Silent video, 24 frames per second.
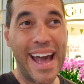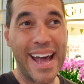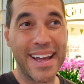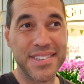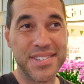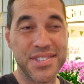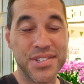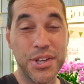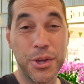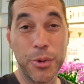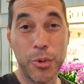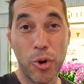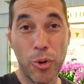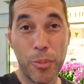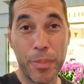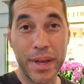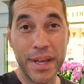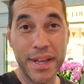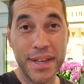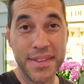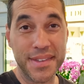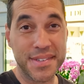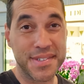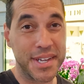as you will
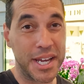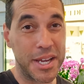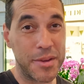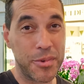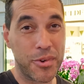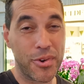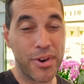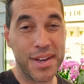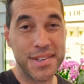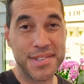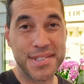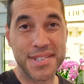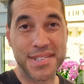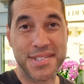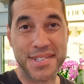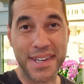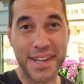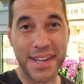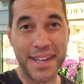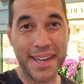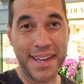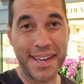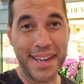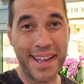be, the same crazy
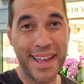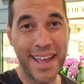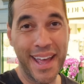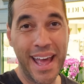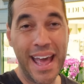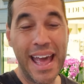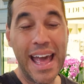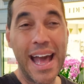singing,